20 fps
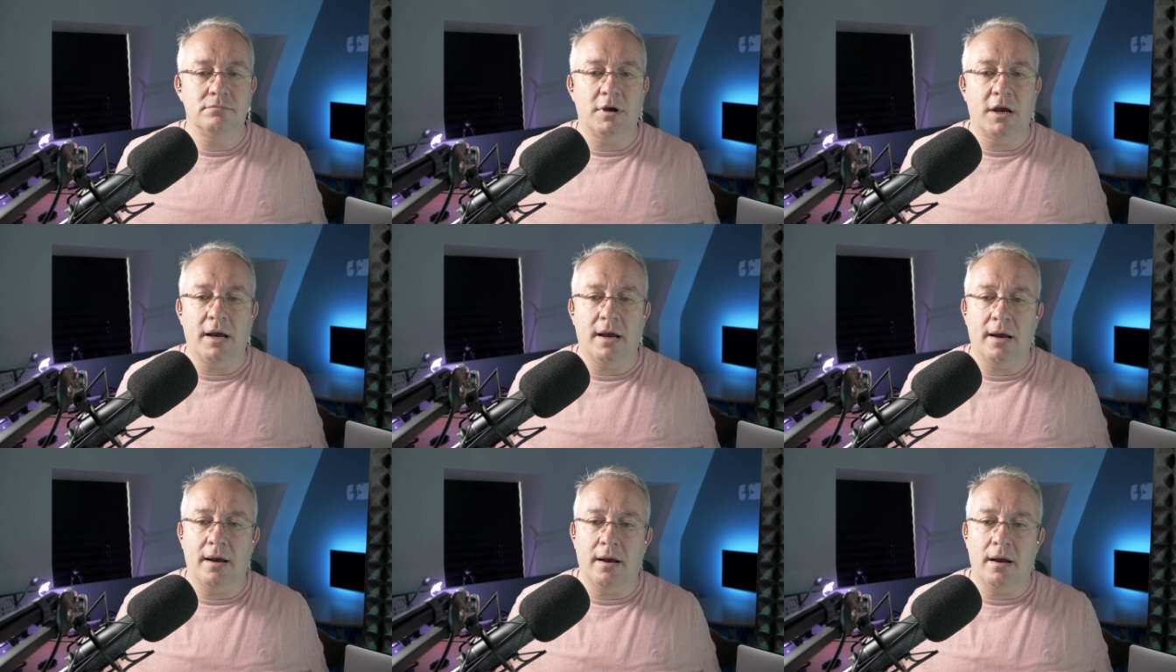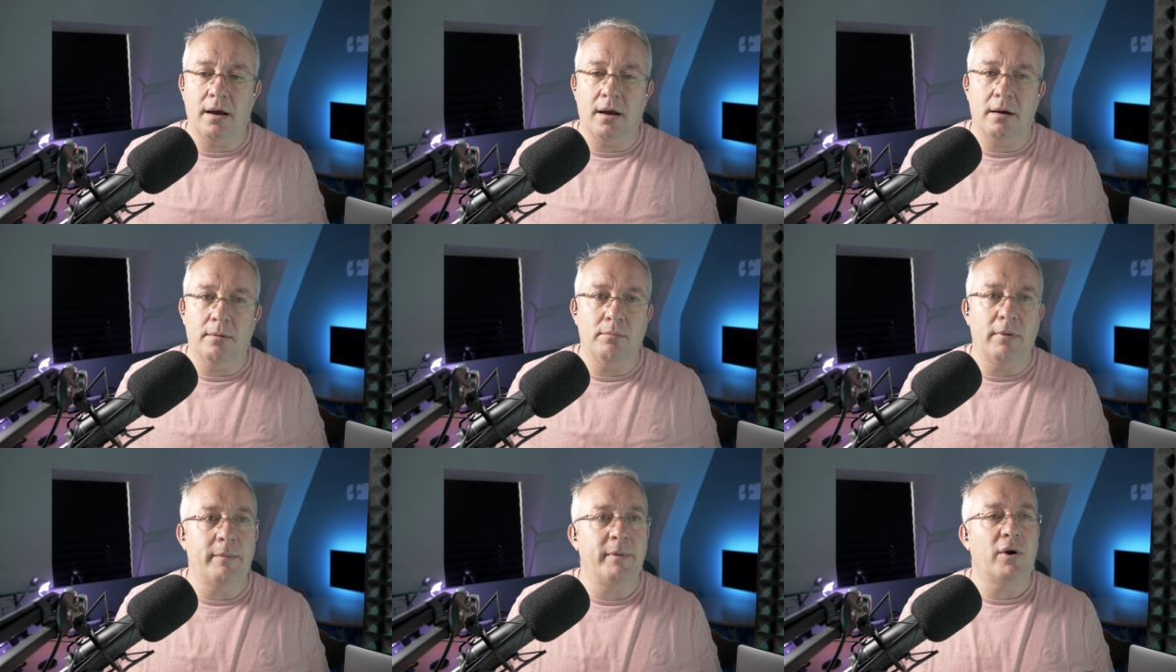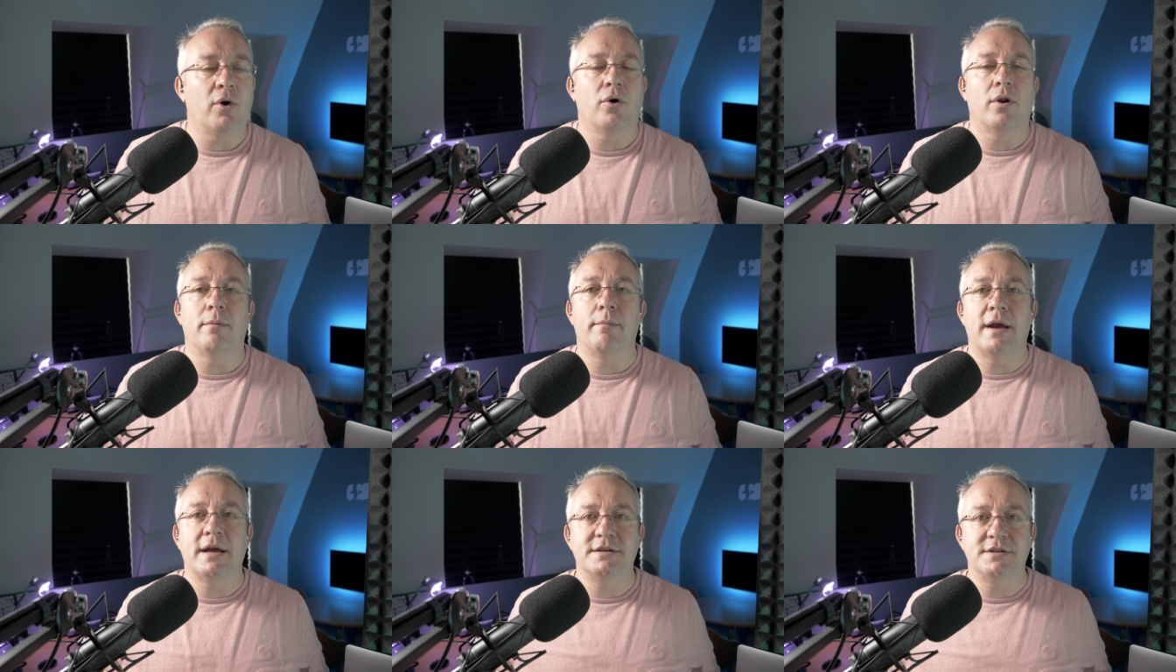Uh, maybe go
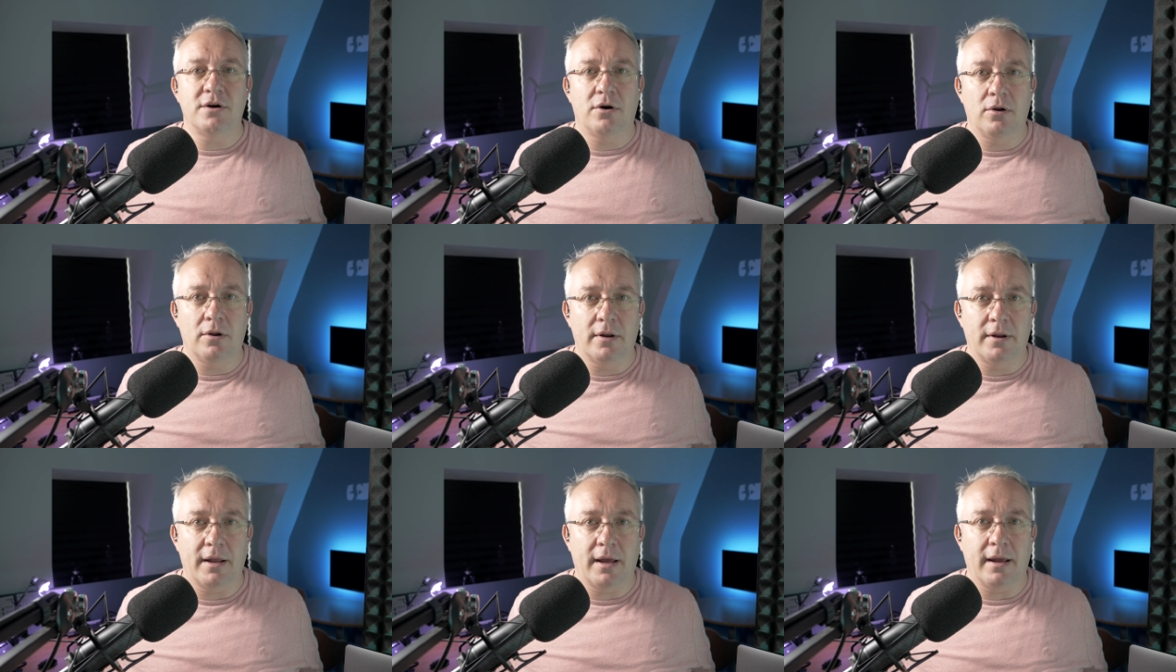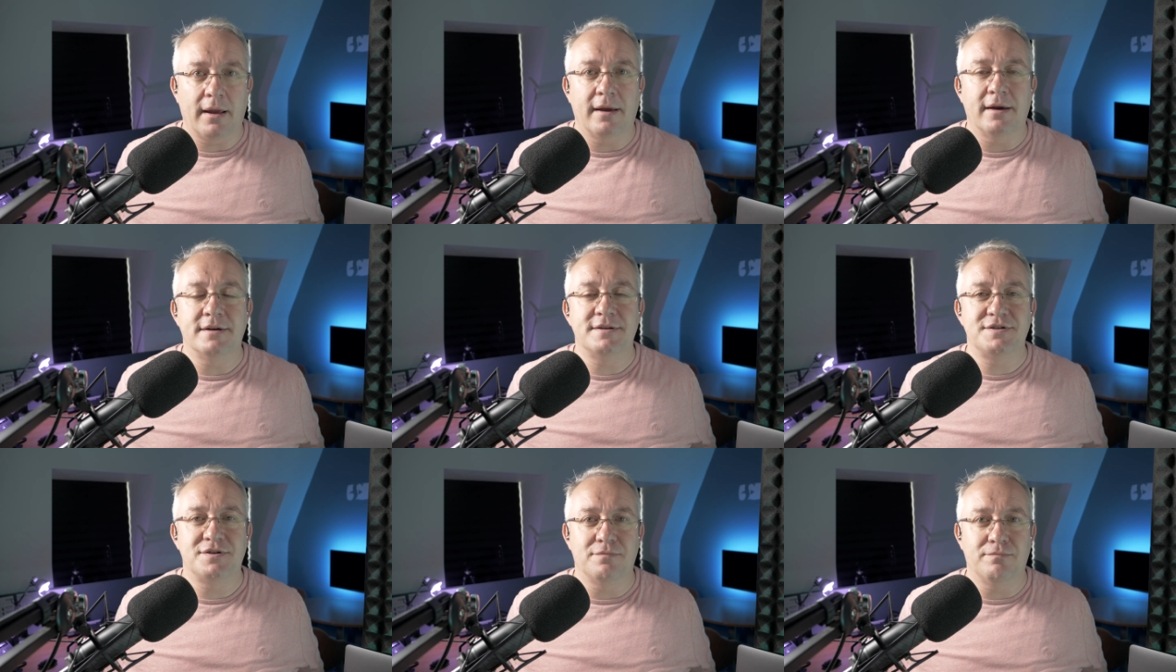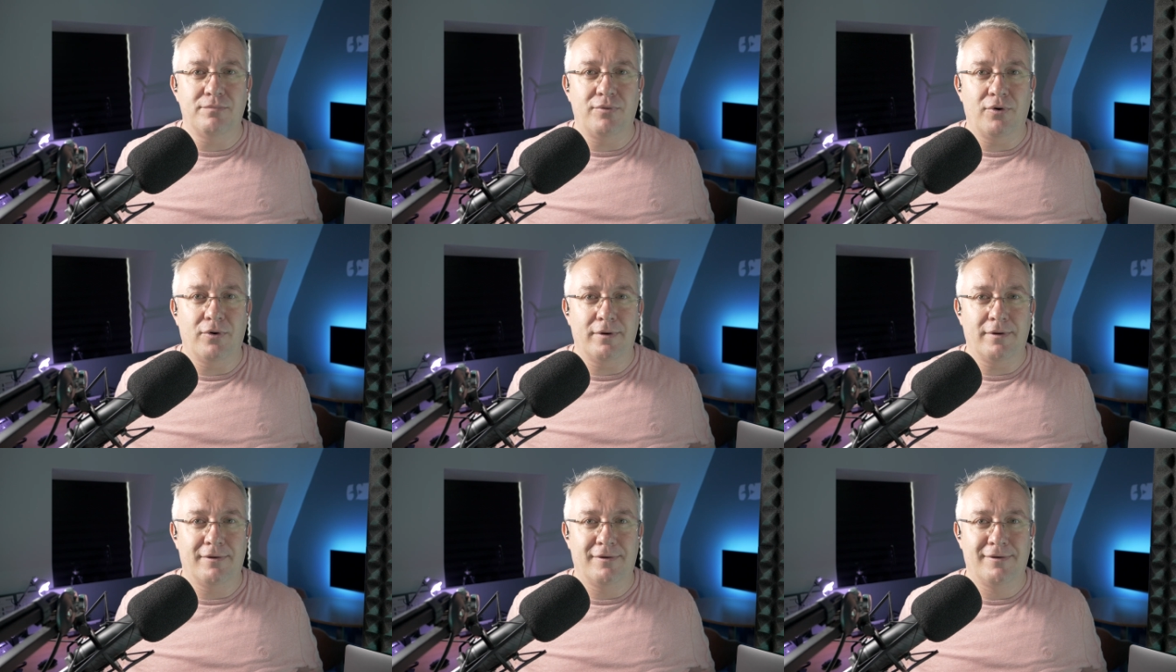on a major holiday at some
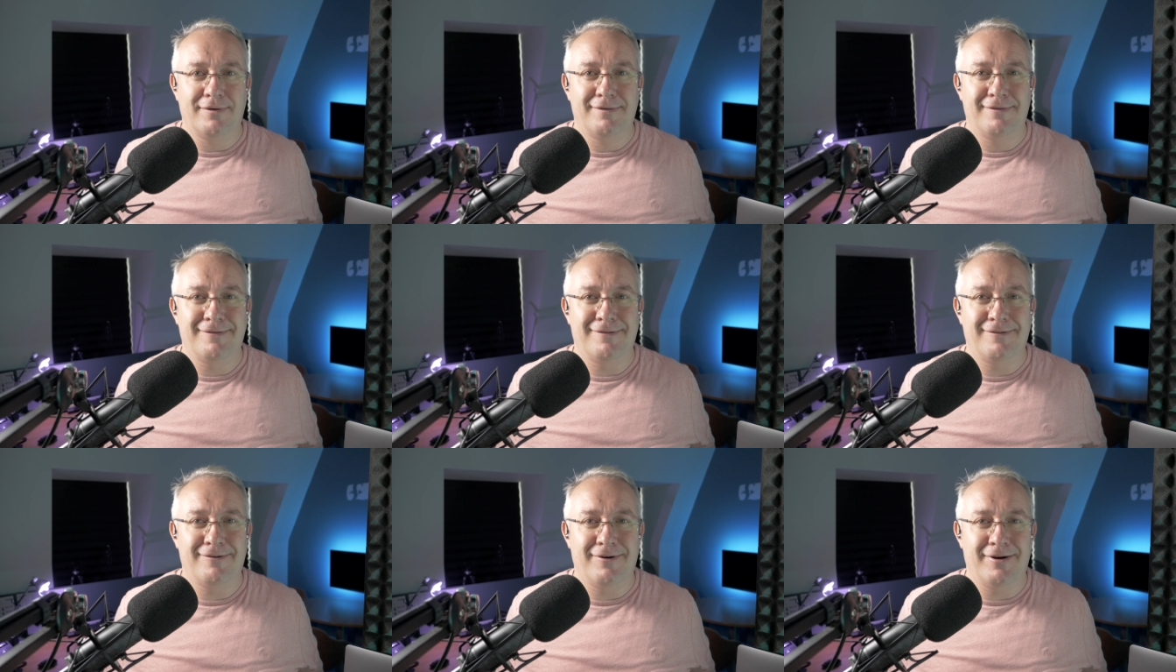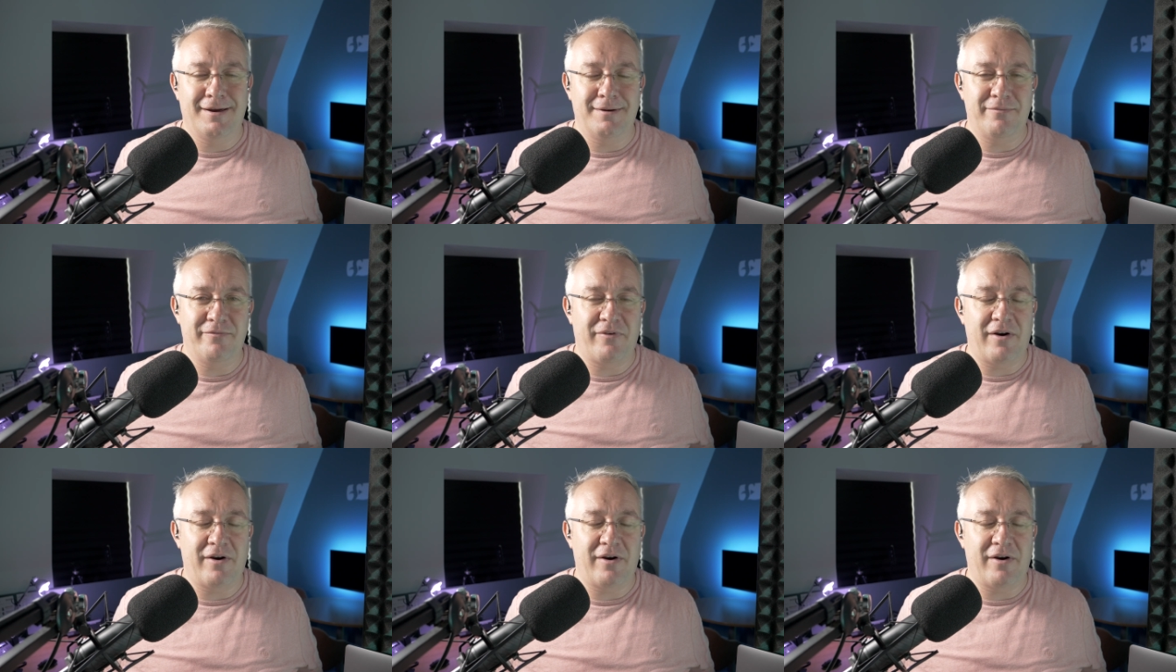point, all right?